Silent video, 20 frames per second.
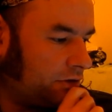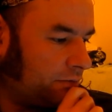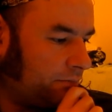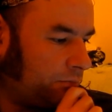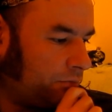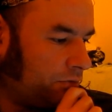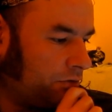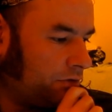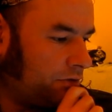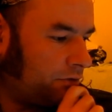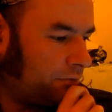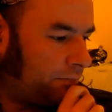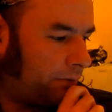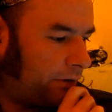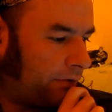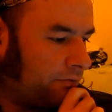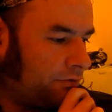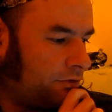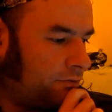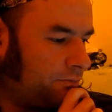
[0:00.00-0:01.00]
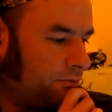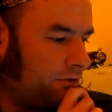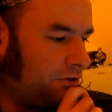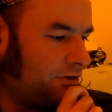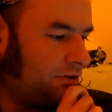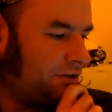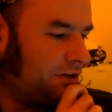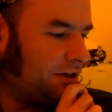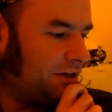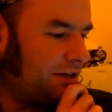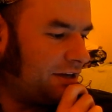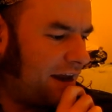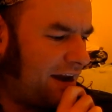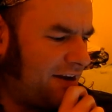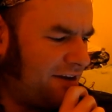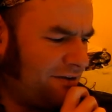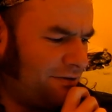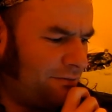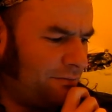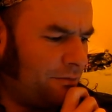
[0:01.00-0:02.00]
the point of the post, but as an
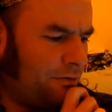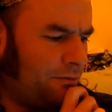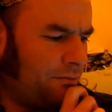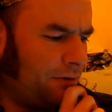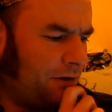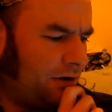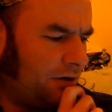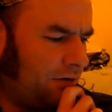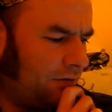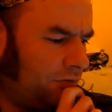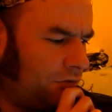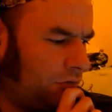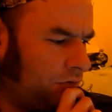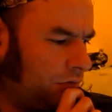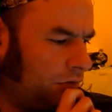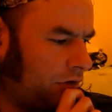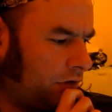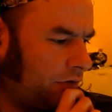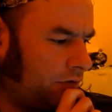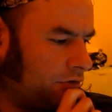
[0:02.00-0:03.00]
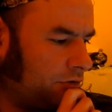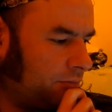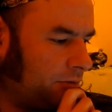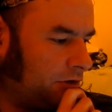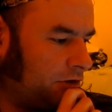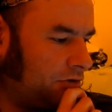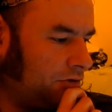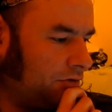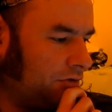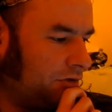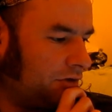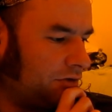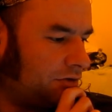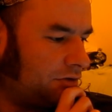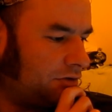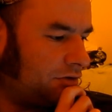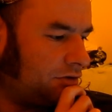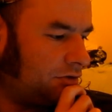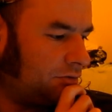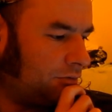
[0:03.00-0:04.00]
addendum that many of you are going to be curious
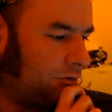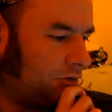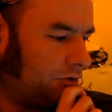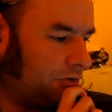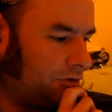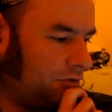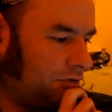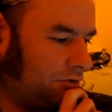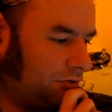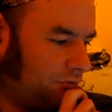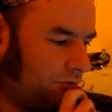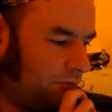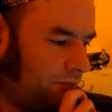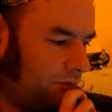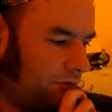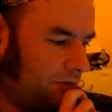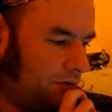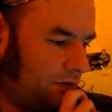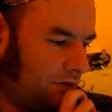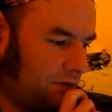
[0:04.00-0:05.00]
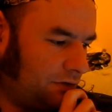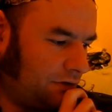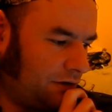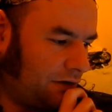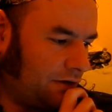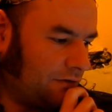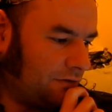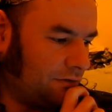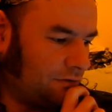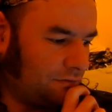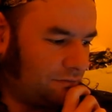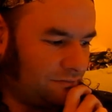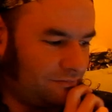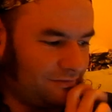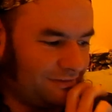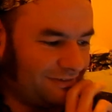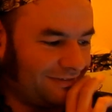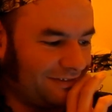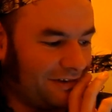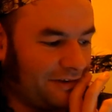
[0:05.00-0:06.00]
as to what the controversy entailed.
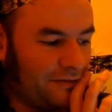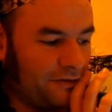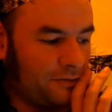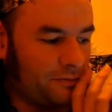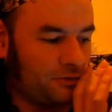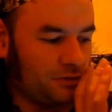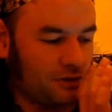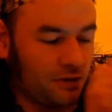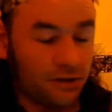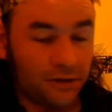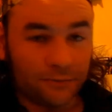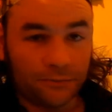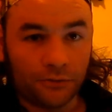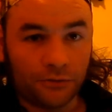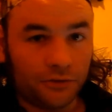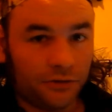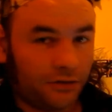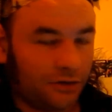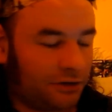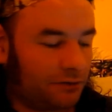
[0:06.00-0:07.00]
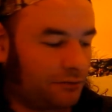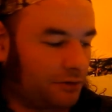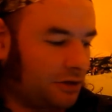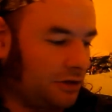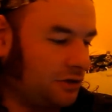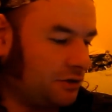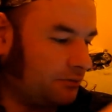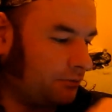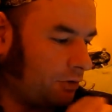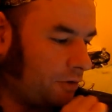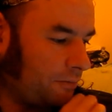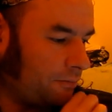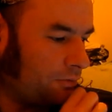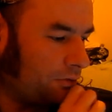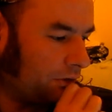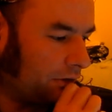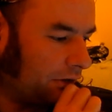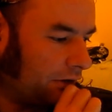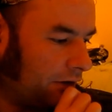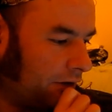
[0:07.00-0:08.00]
Really, if it's beside the point, I don't think you should bother
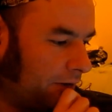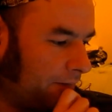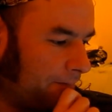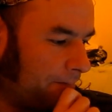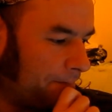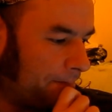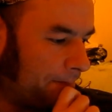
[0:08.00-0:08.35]
putting it here.